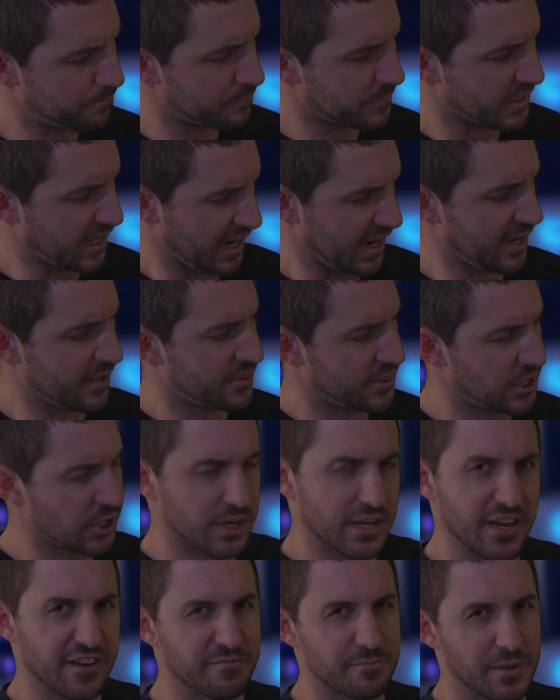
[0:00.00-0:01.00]
yeah,
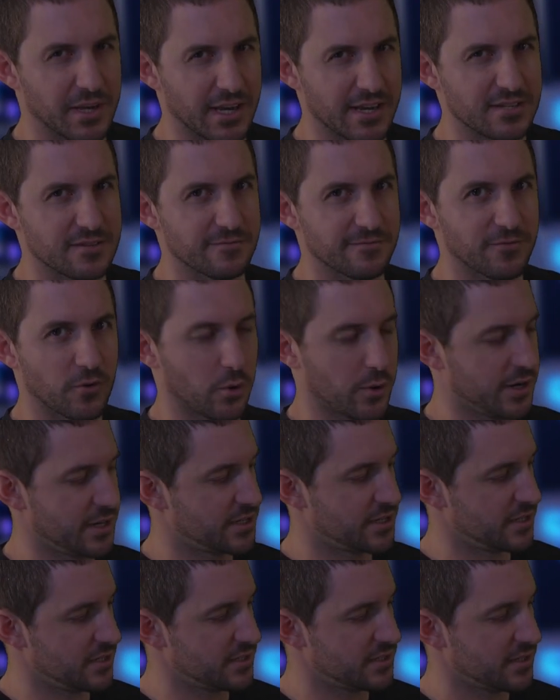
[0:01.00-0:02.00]
30 FPS and 4
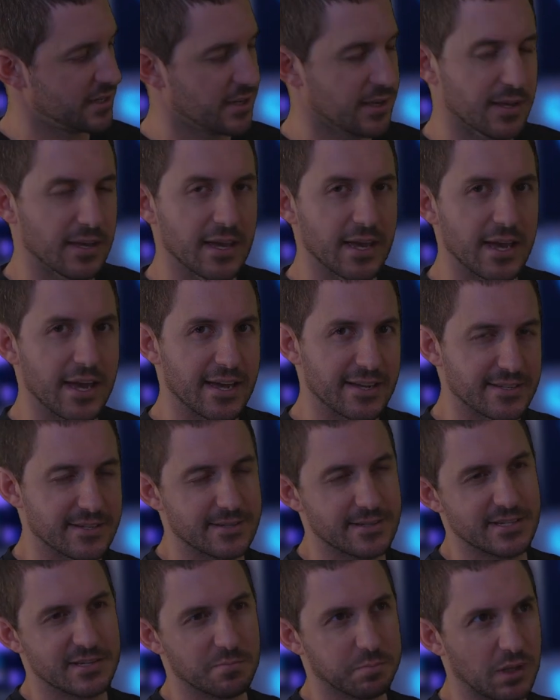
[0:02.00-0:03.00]
inches. It's a
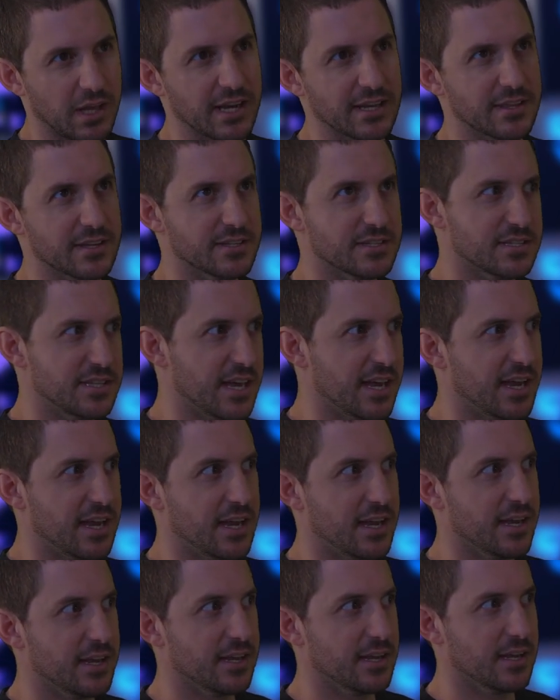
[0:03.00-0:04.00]
display that's
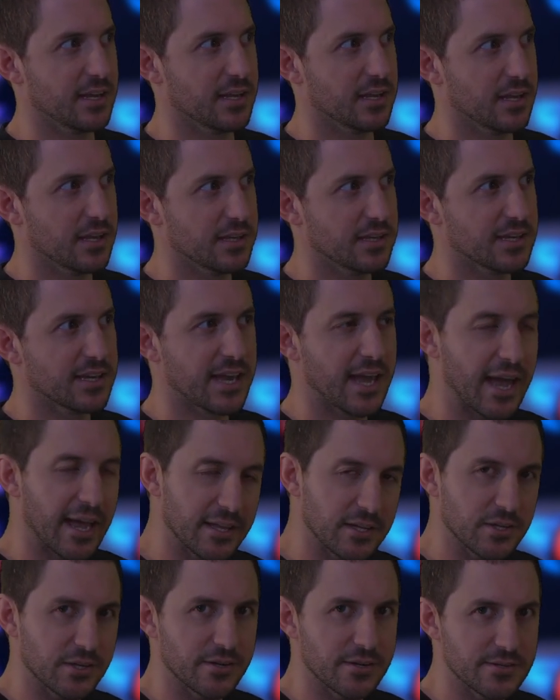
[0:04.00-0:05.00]
there. You
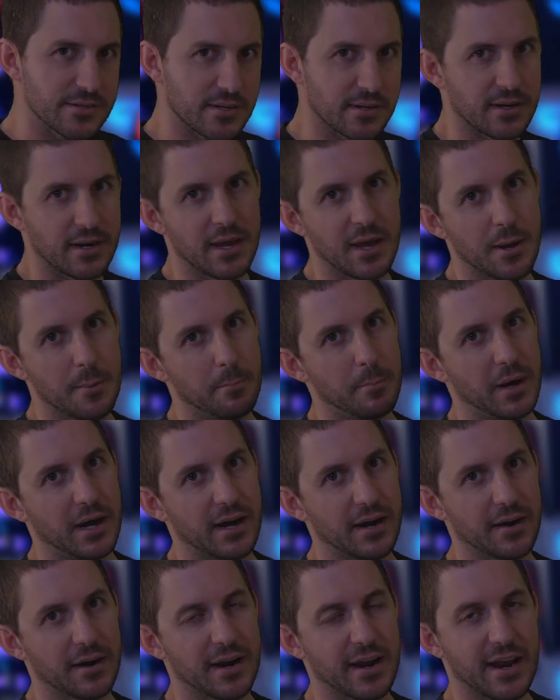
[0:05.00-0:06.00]
can use it,
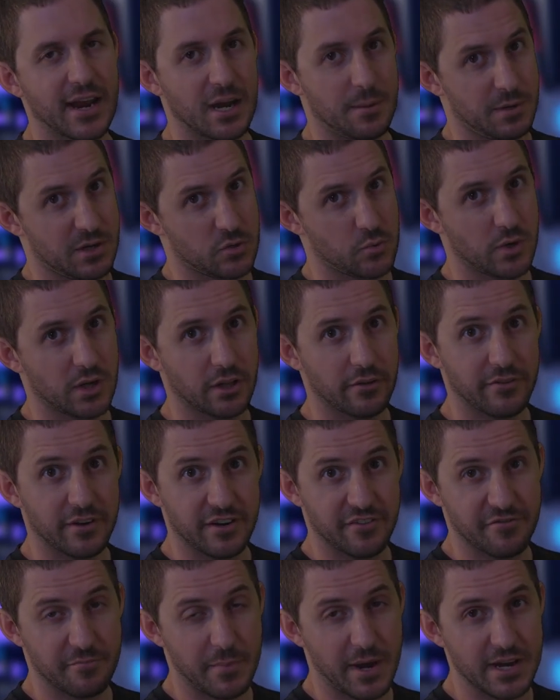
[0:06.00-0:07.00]
but how much relevant
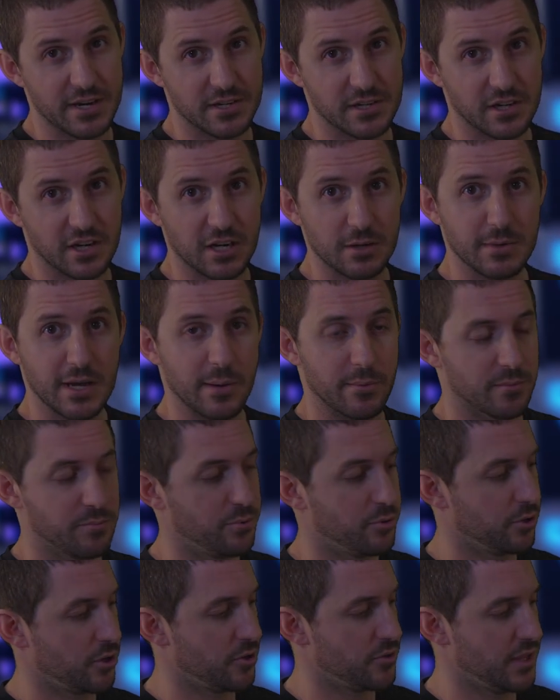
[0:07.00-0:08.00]
information you're going to be able to
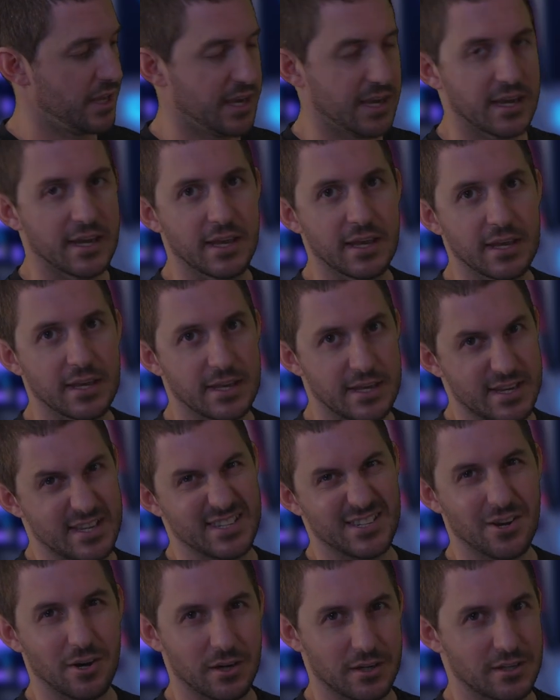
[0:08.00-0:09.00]
put on there is
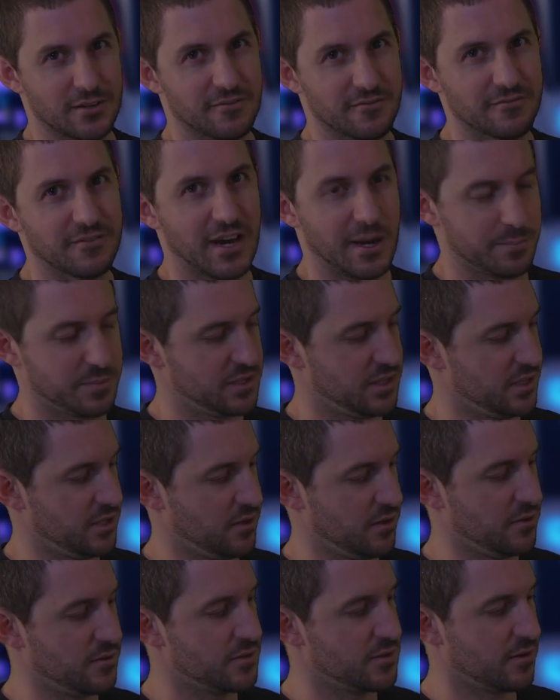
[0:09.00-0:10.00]
kind of up to the
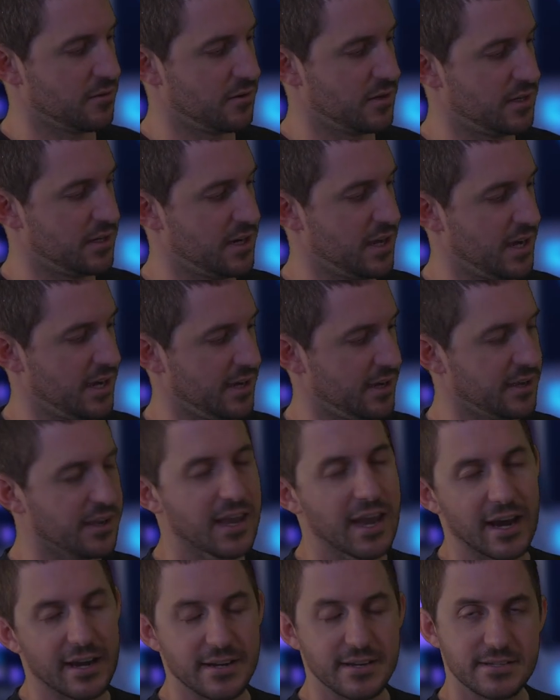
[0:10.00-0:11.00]
user and
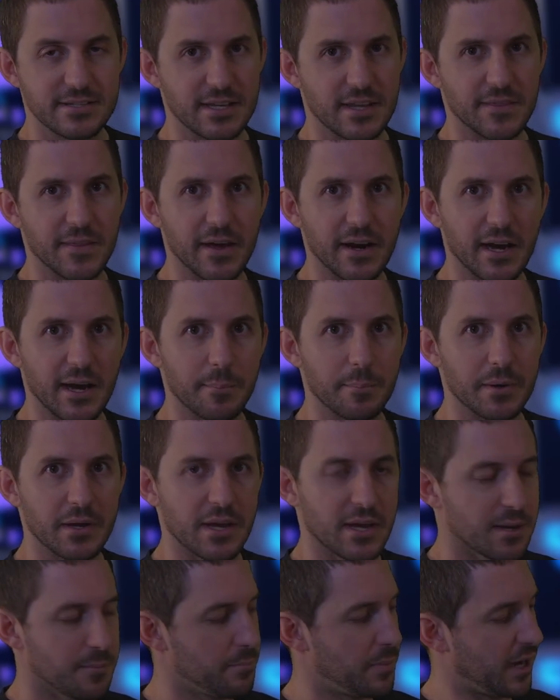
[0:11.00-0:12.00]
how you set that up.
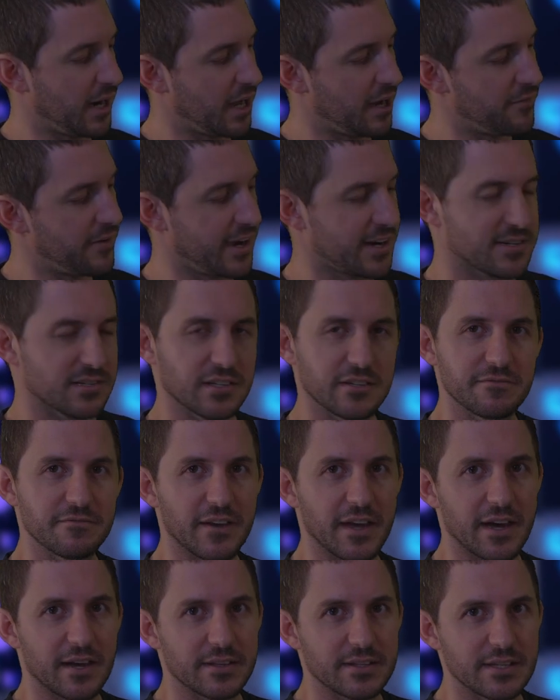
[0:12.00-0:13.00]
But I've actually
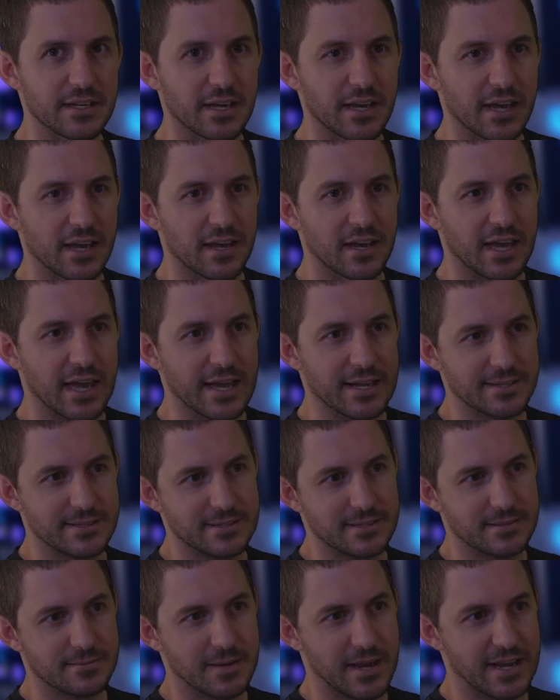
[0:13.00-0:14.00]
found
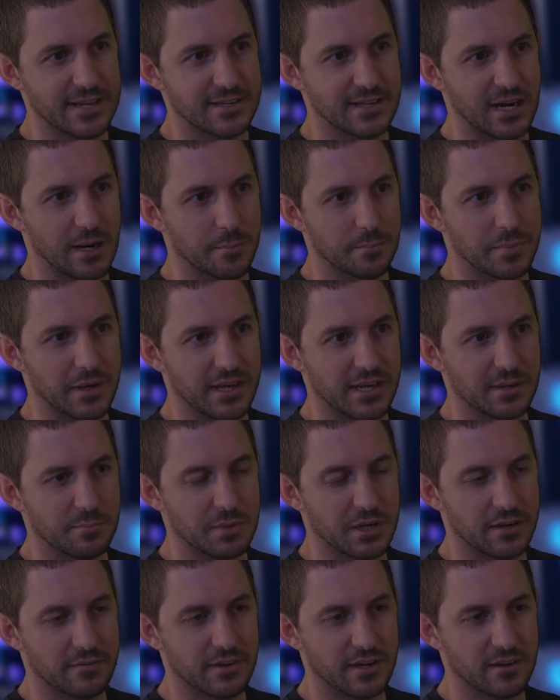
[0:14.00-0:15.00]
it's ended up being a
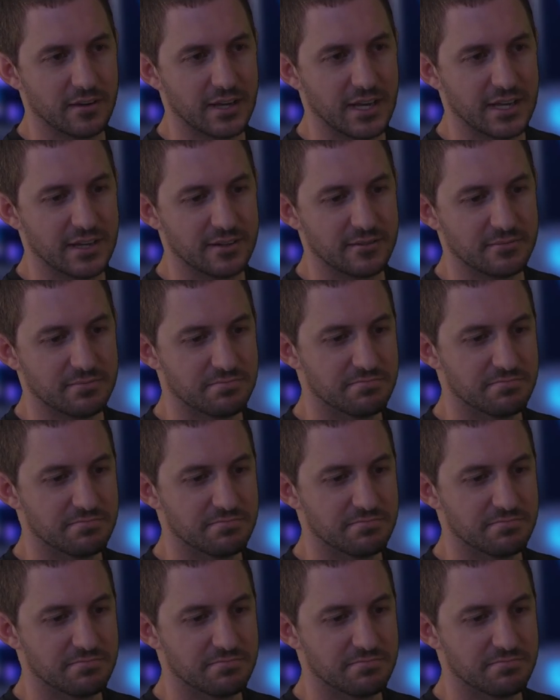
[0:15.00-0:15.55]
bit of a